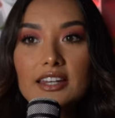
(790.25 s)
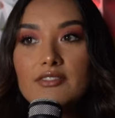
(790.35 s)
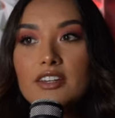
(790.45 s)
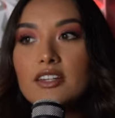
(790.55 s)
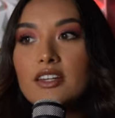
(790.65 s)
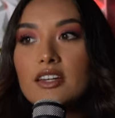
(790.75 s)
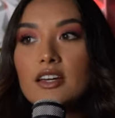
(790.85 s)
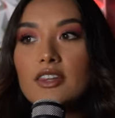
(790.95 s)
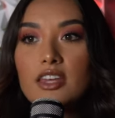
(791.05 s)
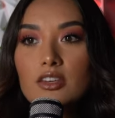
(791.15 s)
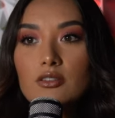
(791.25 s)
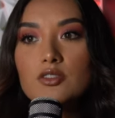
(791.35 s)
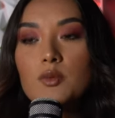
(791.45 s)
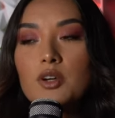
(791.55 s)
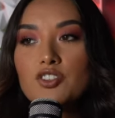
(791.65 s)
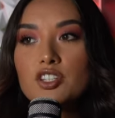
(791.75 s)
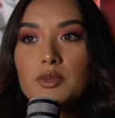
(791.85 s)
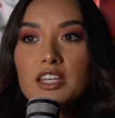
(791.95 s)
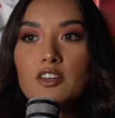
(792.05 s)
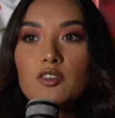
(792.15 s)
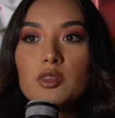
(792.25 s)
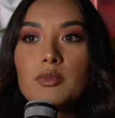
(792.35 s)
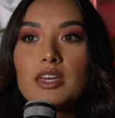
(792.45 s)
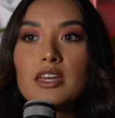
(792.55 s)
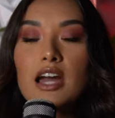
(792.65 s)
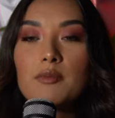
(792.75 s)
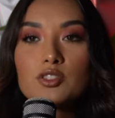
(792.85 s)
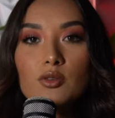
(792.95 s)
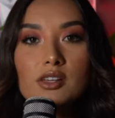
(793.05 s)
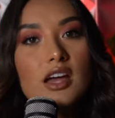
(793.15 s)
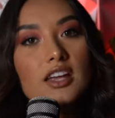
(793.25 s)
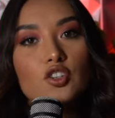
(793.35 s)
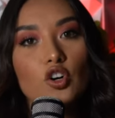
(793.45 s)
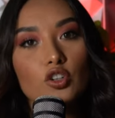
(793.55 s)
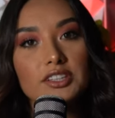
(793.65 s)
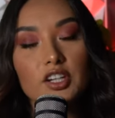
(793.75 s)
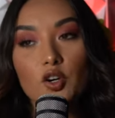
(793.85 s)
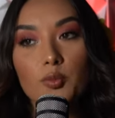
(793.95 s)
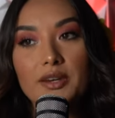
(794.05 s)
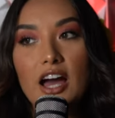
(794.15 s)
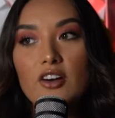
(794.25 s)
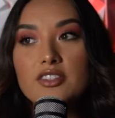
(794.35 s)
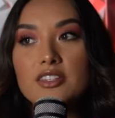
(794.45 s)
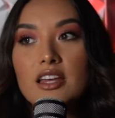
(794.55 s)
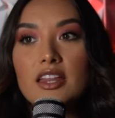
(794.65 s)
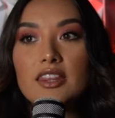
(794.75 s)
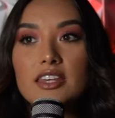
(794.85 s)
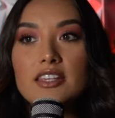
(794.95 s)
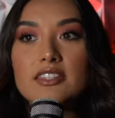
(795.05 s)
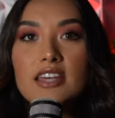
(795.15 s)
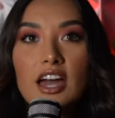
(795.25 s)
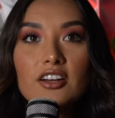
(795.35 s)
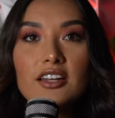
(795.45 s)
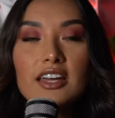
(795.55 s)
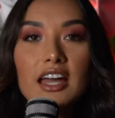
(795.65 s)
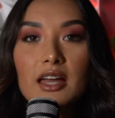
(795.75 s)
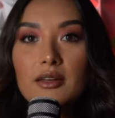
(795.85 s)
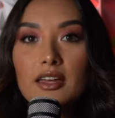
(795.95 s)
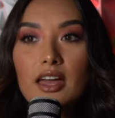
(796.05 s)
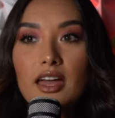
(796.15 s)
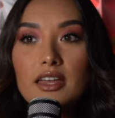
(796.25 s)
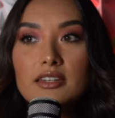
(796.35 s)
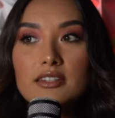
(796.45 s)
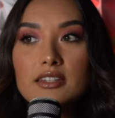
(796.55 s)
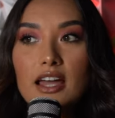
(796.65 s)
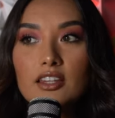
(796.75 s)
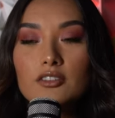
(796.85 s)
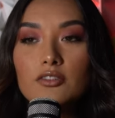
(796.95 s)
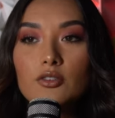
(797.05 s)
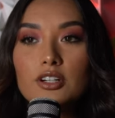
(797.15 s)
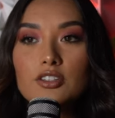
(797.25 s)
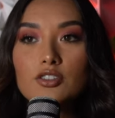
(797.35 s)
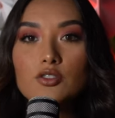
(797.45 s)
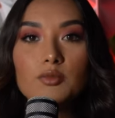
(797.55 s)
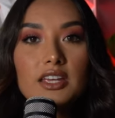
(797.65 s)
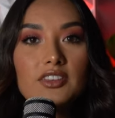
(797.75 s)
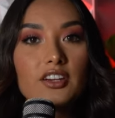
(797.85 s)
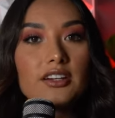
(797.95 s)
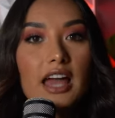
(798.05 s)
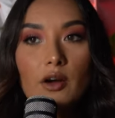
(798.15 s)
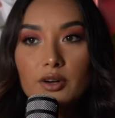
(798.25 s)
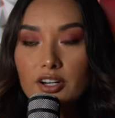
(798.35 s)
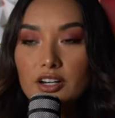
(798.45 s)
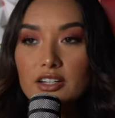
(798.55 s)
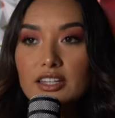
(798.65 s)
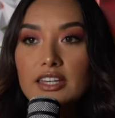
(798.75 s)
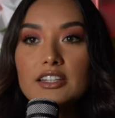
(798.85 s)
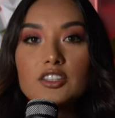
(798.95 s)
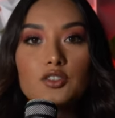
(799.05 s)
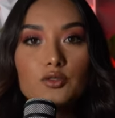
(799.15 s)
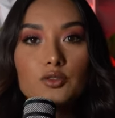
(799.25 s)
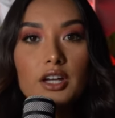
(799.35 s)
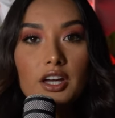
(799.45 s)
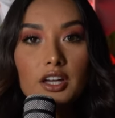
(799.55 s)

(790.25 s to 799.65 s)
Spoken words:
David, thank you so much for speaking with me. I'm so excited to hold an open house this Saturday. I look forward to being there an hour early to